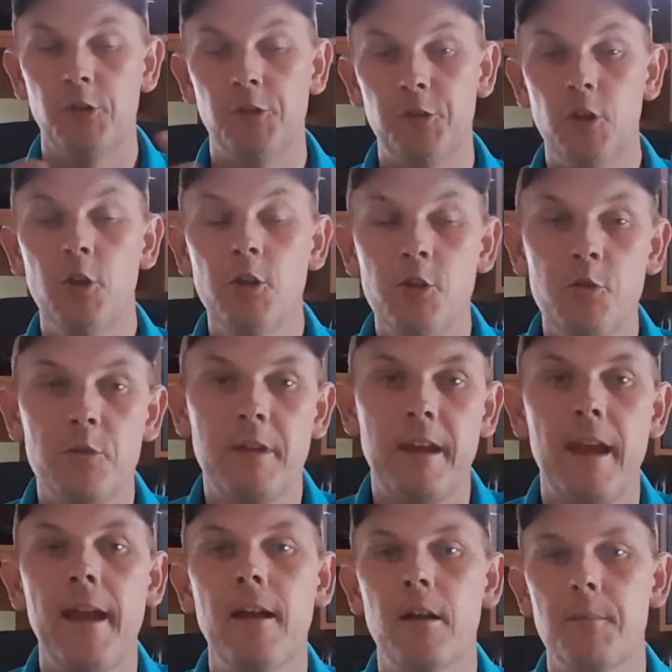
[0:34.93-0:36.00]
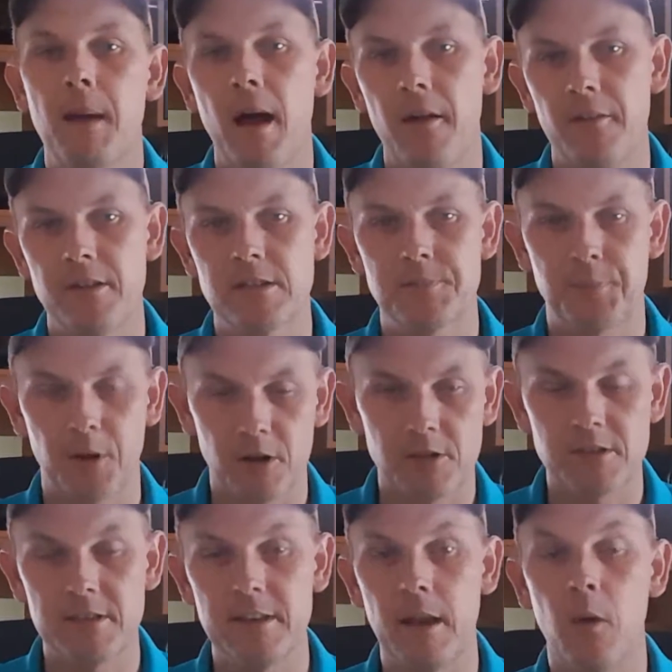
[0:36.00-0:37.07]
Do you care about this
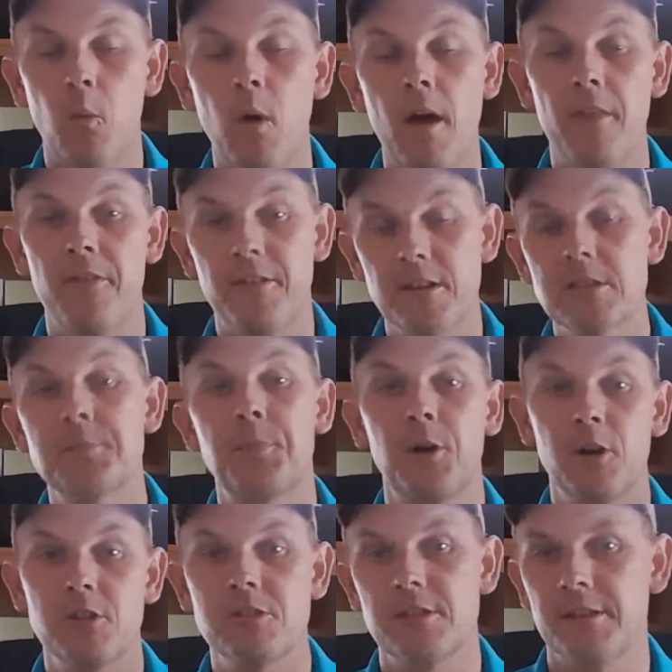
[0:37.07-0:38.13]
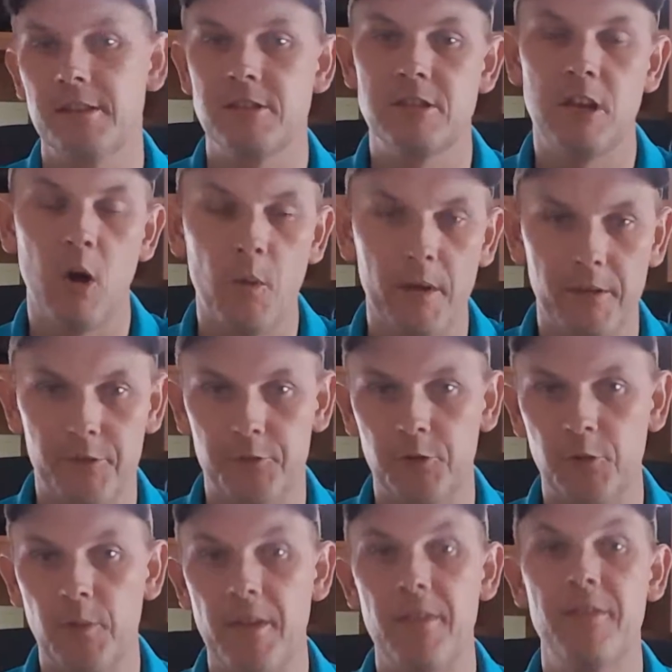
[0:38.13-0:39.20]
person and what this person is going
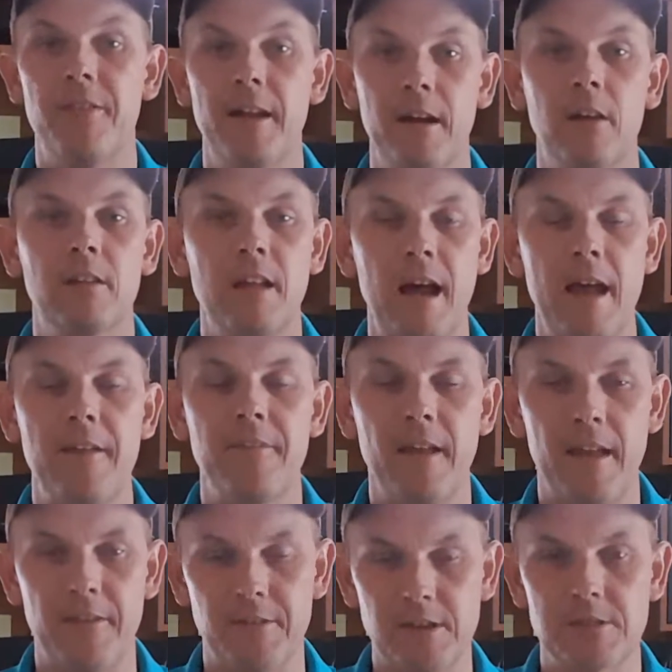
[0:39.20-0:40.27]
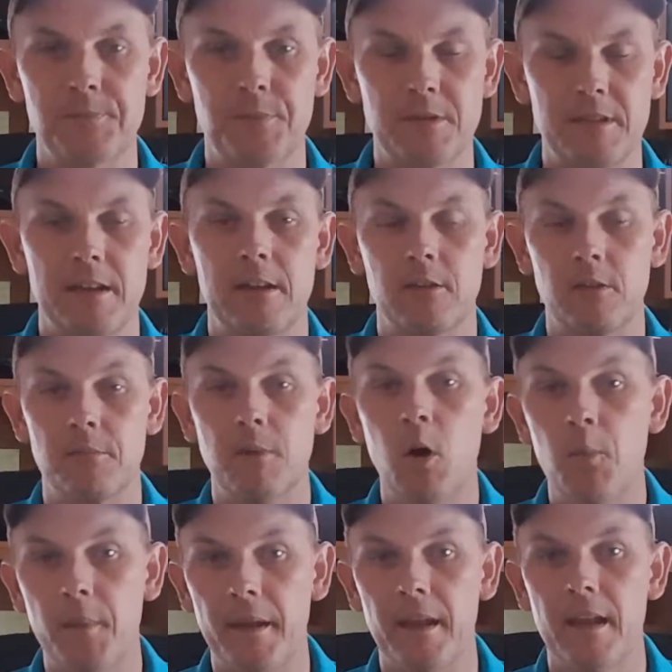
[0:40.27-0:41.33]
through in their life at this particular
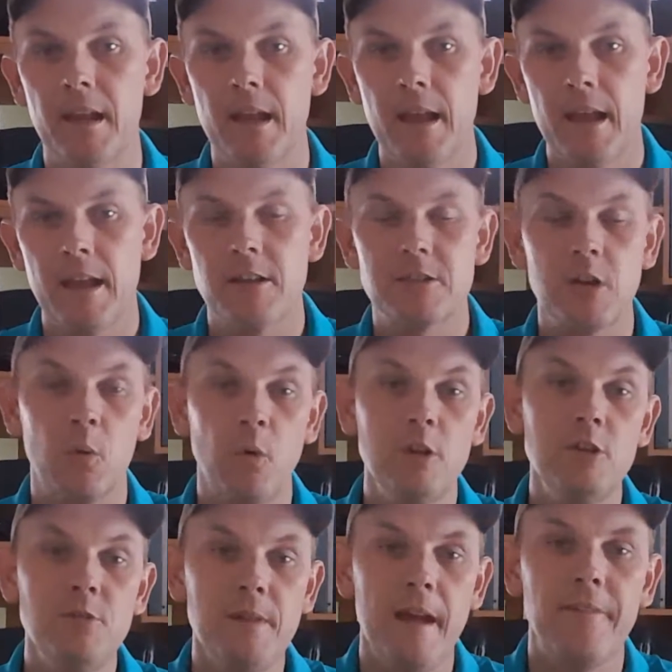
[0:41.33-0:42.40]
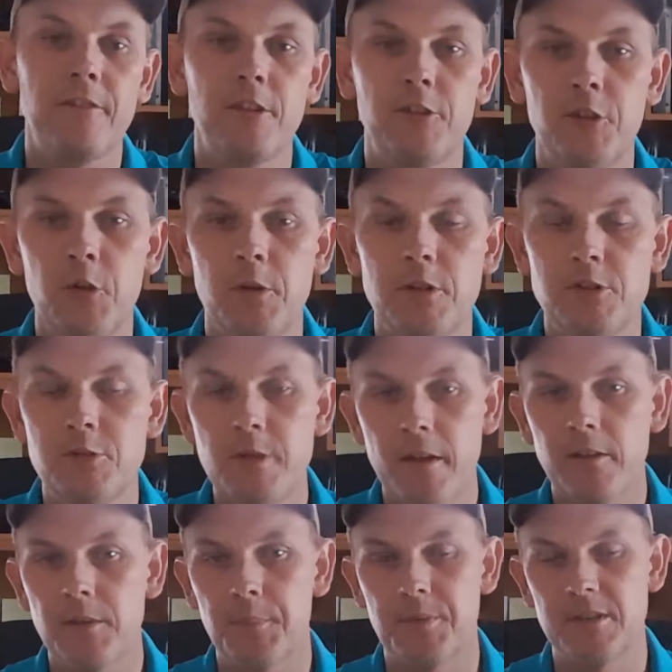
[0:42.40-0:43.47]
moment? And so what you have to do is you
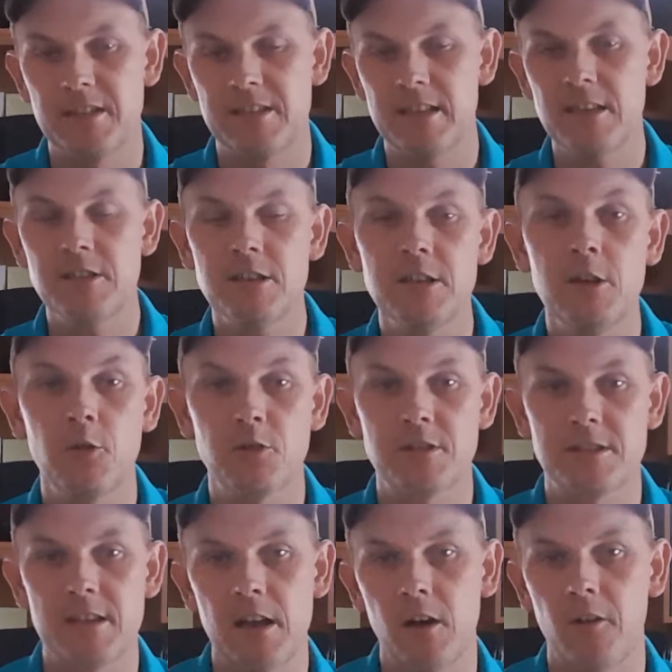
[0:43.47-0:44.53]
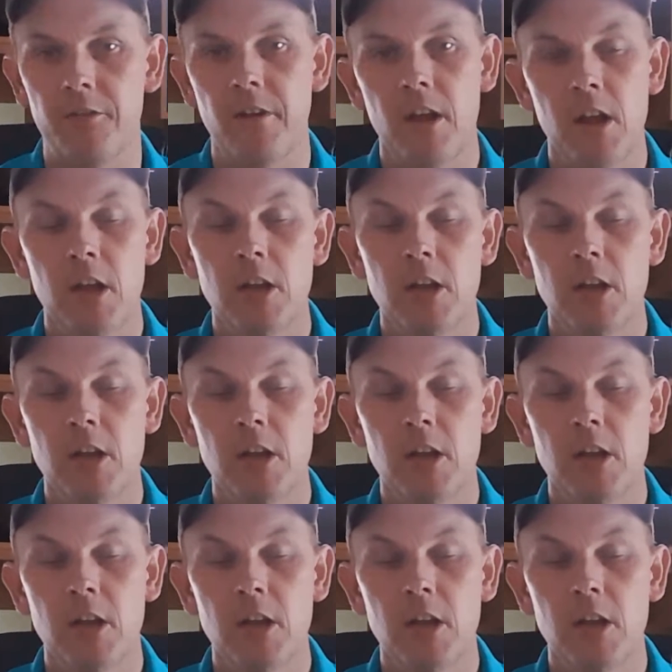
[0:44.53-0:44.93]
have to position yourself